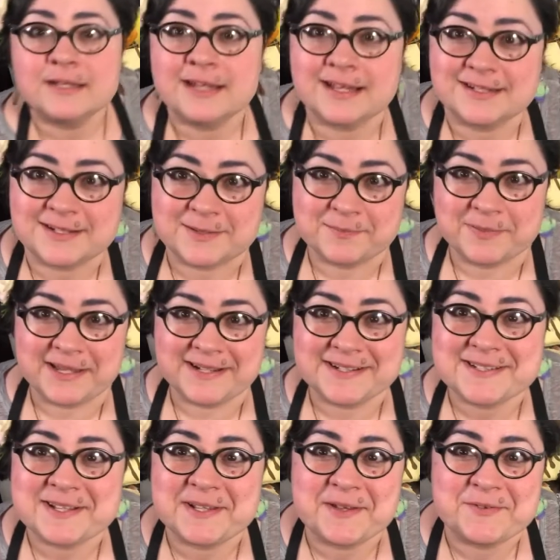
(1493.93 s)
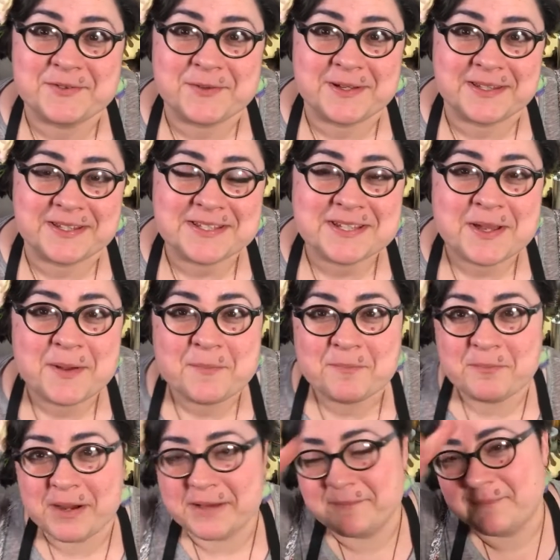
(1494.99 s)
not to complain because I love doing this,
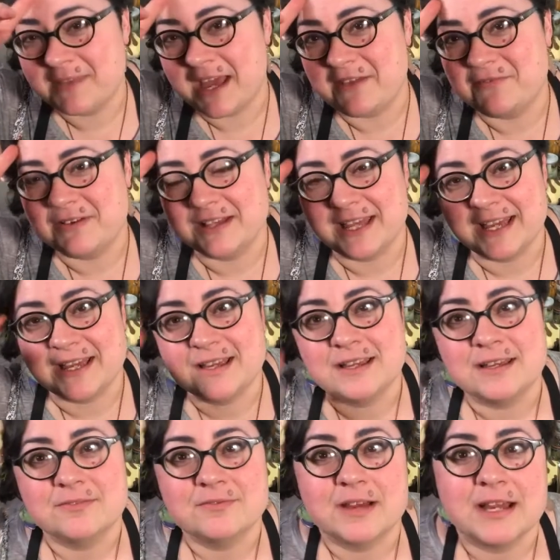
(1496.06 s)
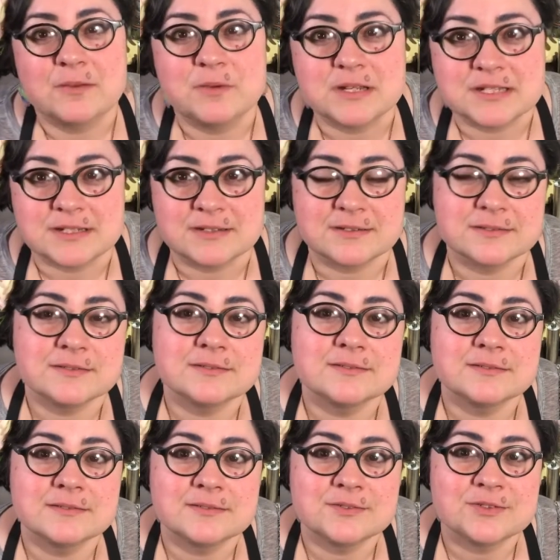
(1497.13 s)
but I feel like if I wasn't
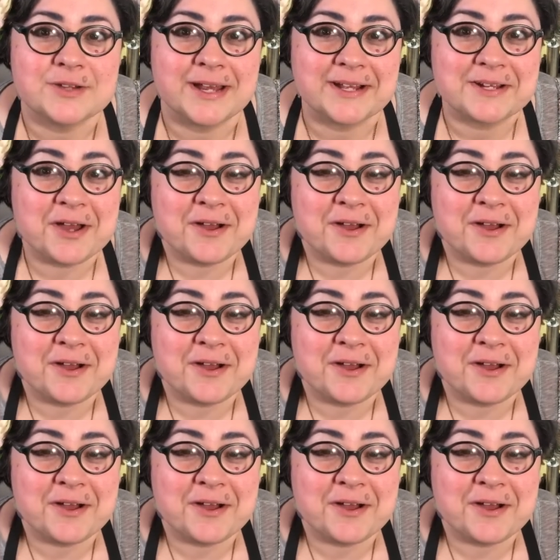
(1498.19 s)
trying to